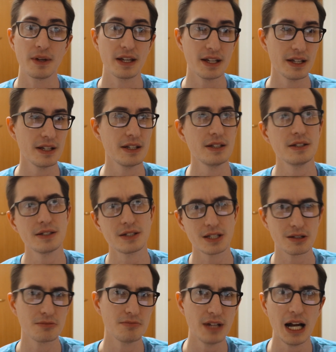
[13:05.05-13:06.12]

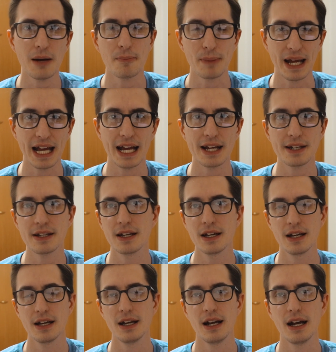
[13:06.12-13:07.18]
is not bad,
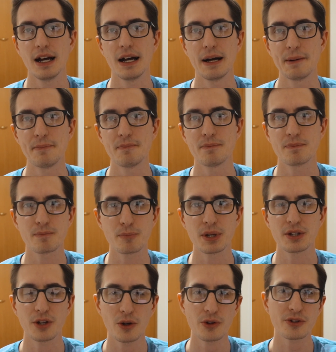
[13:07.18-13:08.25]

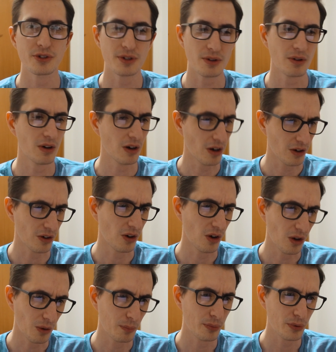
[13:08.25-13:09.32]
but those are
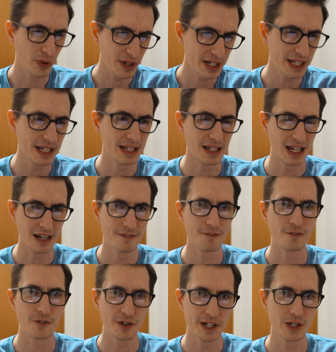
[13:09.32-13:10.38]
all pretty
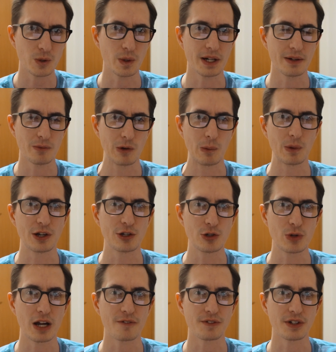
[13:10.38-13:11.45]
infrequent when we
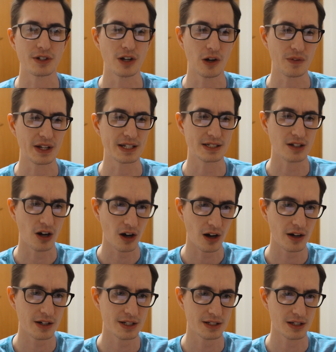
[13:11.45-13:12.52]
do have to go, that it's
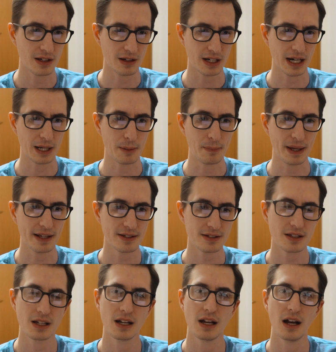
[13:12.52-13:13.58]
hard to kind of
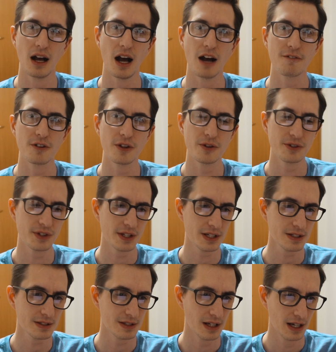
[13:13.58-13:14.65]
base off of those
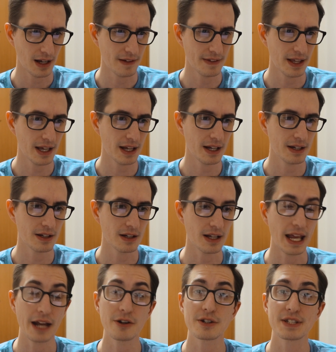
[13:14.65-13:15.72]
things. And then
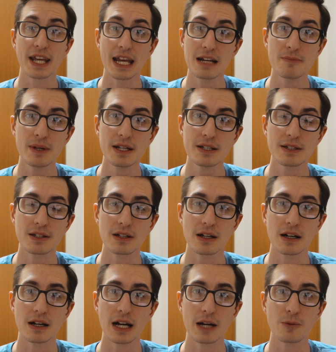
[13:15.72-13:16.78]
entertainment,
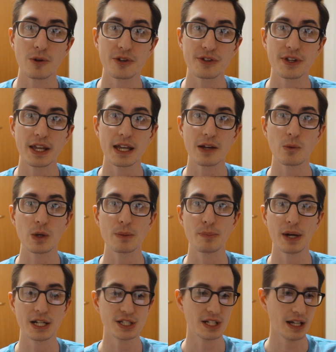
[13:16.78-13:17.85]
I will say we
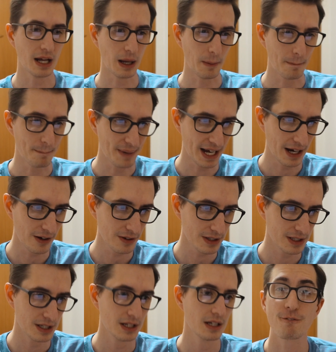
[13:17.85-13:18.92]
budget
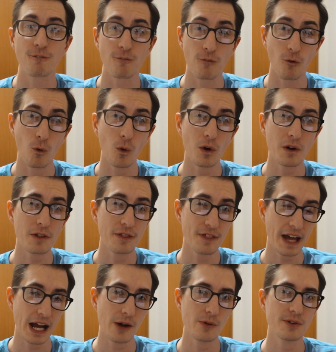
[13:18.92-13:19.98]
about
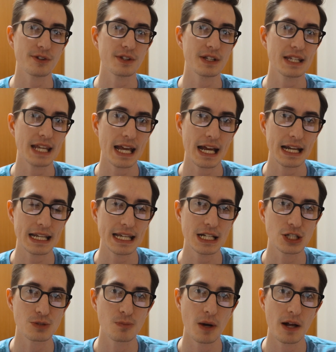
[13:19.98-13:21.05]
4,000 yen
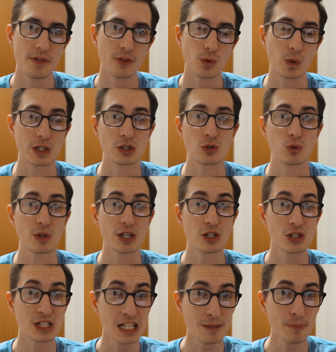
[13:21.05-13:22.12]
each month, which
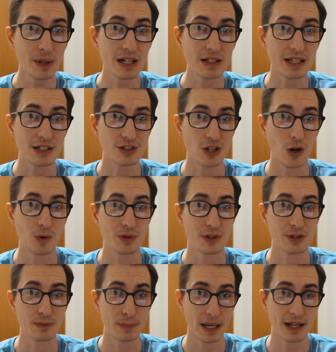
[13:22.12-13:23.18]
we typically don't
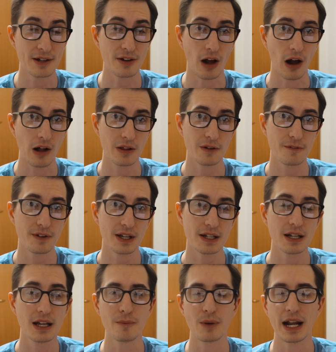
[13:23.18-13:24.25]
spend all of
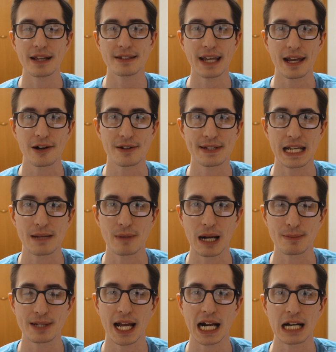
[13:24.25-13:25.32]
it. And when I say
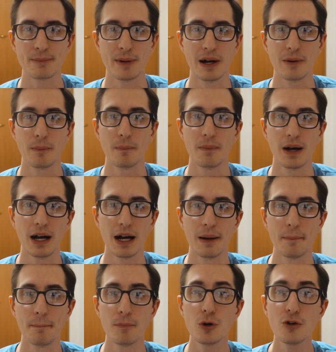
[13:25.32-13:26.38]
entertainment, I'm talking about
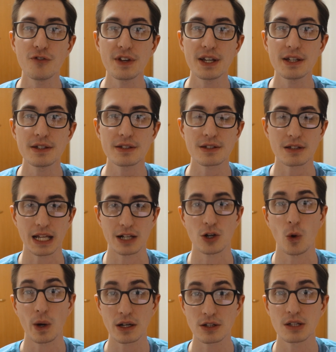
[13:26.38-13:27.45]
movies, like
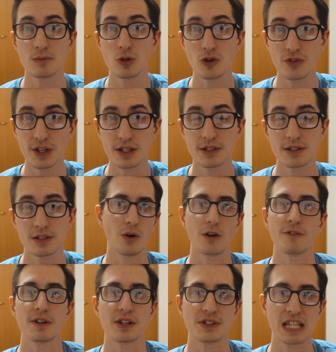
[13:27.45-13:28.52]
going to the movies, or
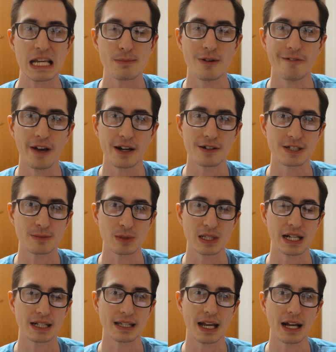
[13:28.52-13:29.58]
if it's a team event or something
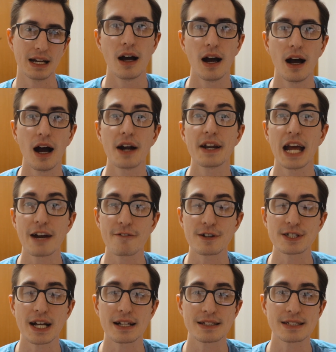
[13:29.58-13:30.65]
like that. On
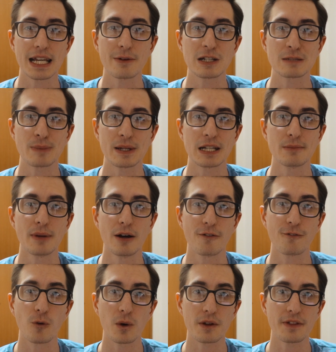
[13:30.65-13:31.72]
average, I'd say we spend
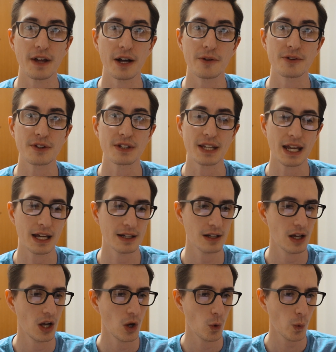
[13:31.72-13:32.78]
about 4,000
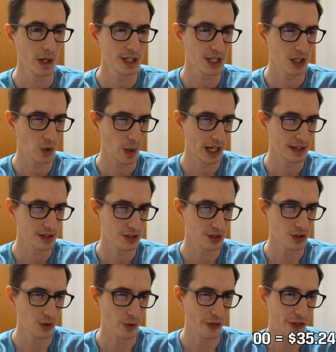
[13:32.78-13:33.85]
yen, which equates
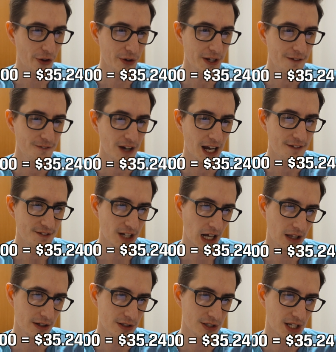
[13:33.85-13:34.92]
to
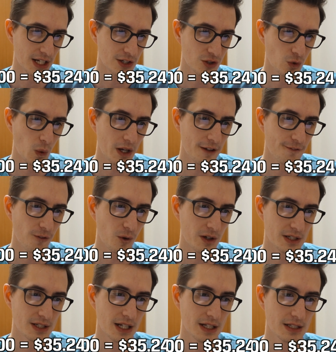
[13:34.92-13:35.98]

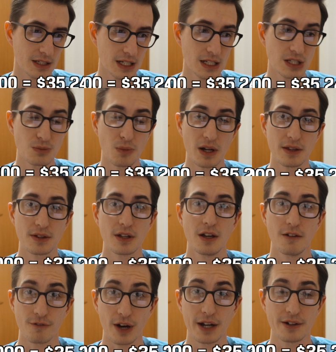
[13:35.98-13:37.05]
$35.24 each month
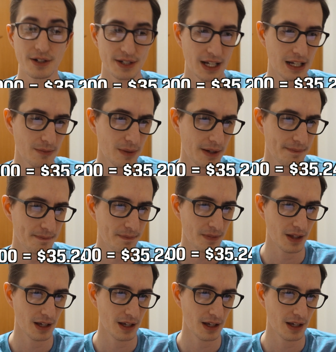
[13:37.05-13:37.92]
for entertainment.